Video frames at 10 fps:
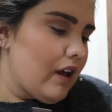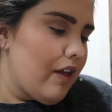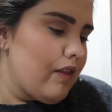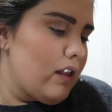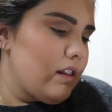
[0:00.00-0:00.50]

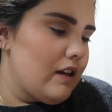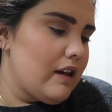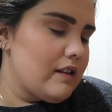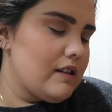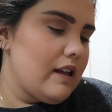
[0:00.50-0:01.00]
And then the
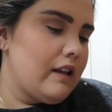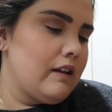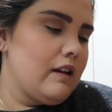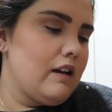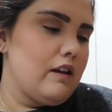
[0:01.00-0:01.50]
next
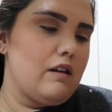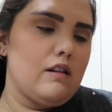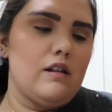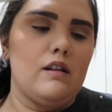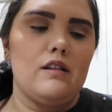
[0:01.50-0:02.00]
thing,
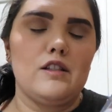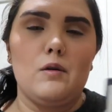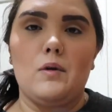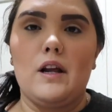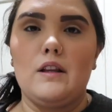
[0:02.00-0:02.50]

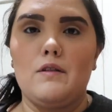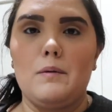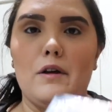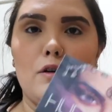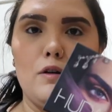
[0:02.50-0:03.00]
so what I love
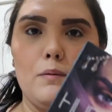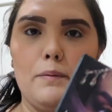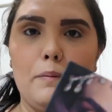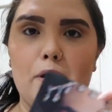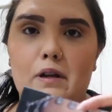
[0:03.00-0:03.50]
about Huda
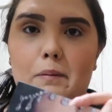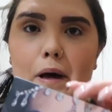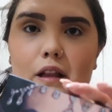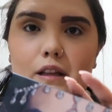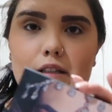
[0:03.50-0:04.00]
Beauty
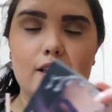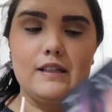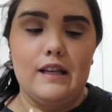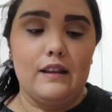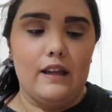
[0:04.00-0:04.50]
palettes
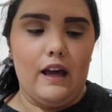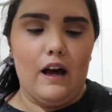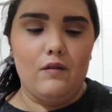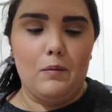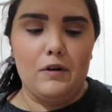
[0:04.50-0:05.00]
is that they
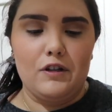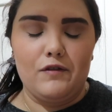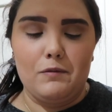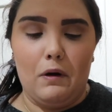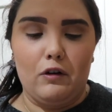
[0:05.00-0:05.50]
have a bunch
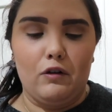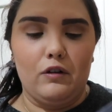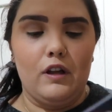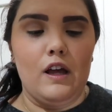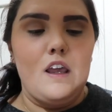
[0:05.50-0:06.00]
of
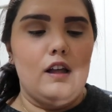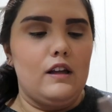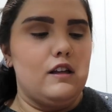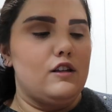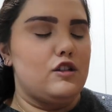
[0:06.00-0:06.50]
sparkle
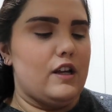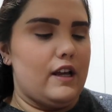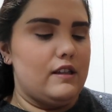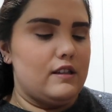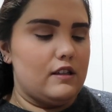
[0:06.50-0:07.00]

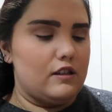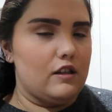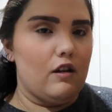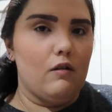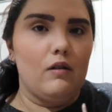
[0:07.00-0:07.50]
shades.
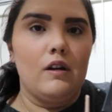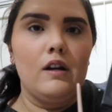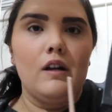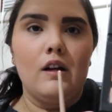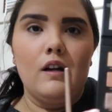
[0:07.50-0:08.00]
So
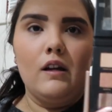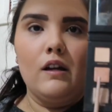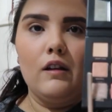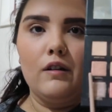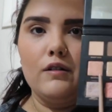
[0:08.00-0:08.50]

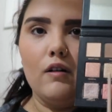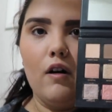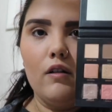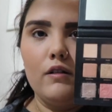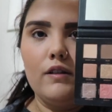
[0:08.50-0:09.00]
there's
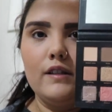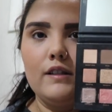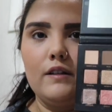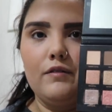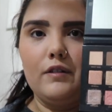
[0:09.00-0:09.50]
all of these
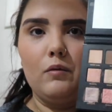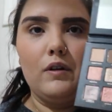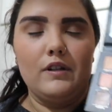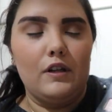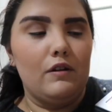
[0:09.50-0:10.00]
different
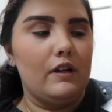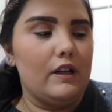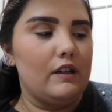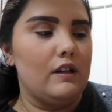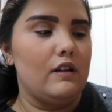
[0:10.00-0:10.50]
ones that you
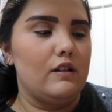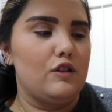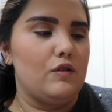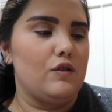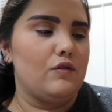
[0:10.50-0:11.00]
can
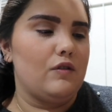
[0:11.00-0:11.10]
choose